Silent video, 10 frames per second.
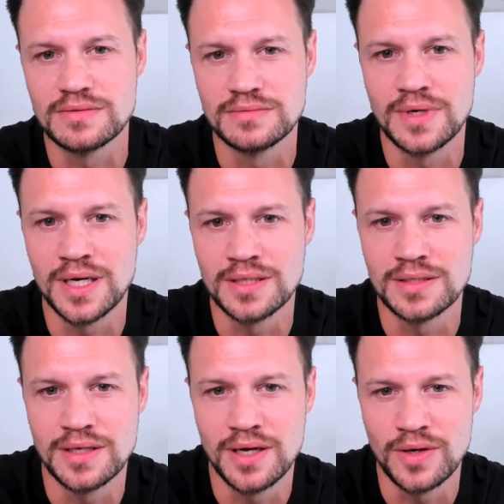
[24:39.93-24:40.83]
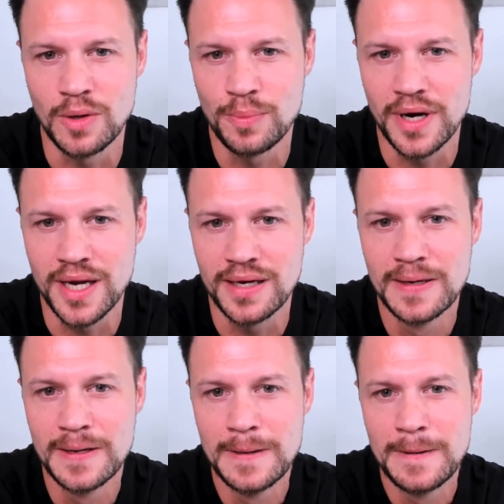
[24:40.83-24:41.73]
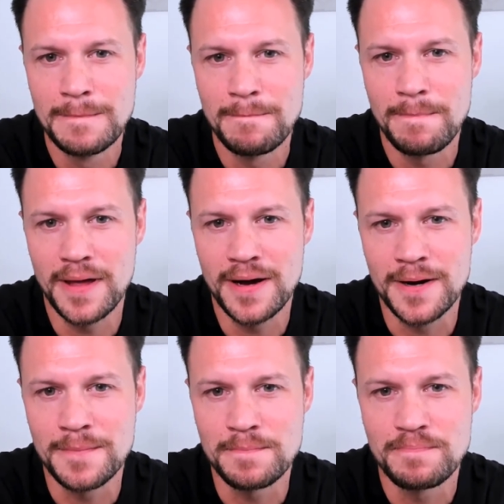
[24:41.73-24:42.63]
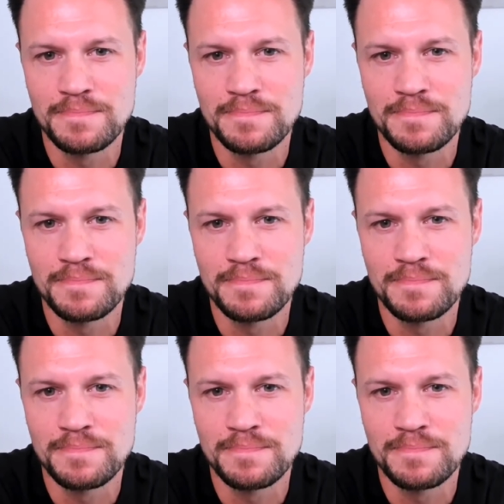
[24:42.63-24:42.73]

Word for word: run and operate. Um,